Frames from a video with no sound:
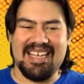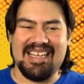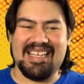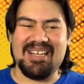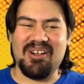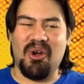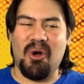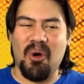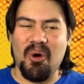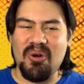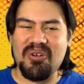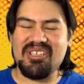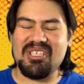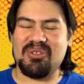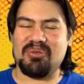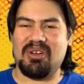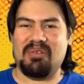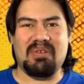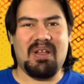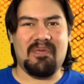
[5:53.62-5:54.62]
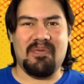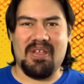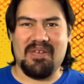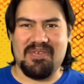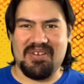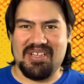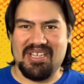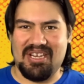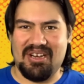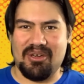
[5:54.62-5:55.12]
Hulk is one of my
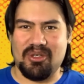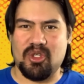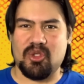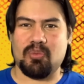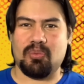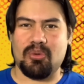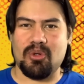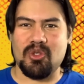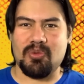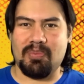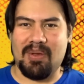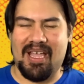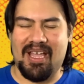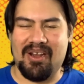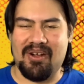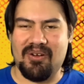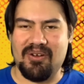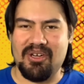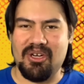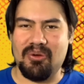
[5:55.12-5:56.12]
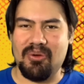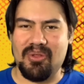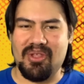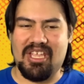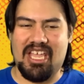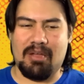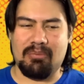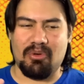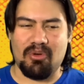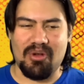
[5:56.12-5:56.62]
favorite characters. Bruce Banner, you know, with
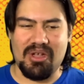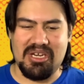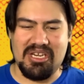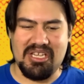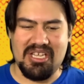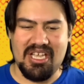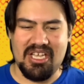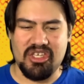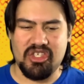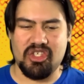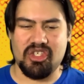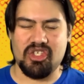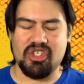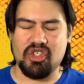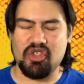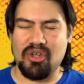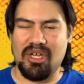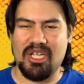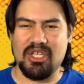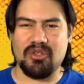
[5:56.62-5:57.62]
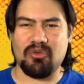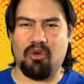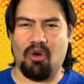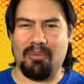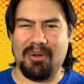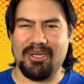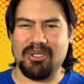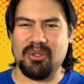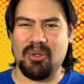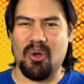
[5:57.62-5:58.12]
gamma radiation,
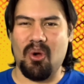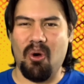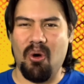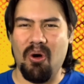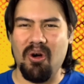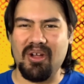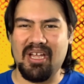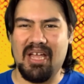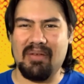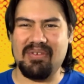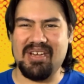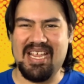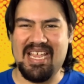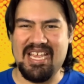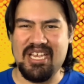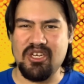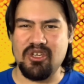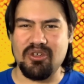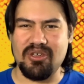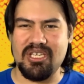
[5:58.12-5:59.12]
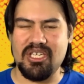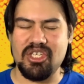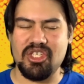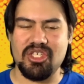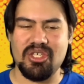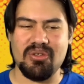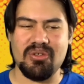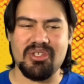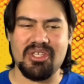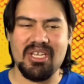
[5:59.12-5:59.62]
transforming into the Hulk, having anger
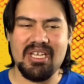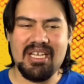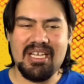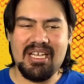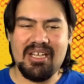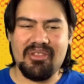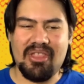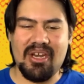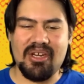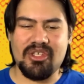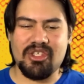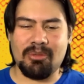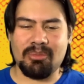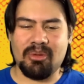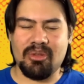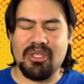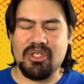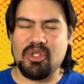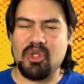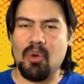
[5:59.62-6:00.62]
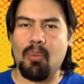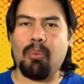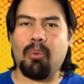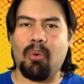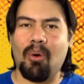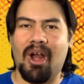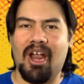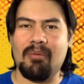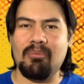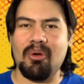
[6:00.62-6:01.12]
issues. That is something that's so
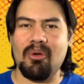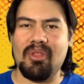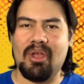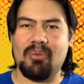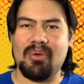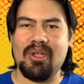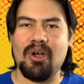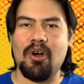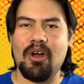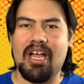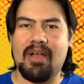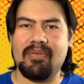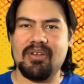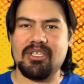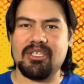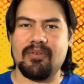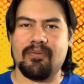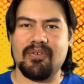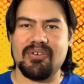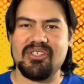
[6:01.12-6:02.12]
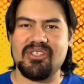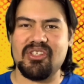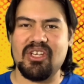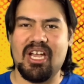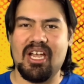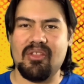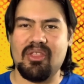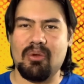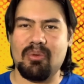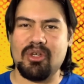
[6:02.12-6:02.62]
primal that we all have a different
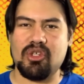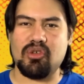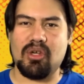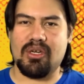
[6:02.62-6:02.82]
side that we try to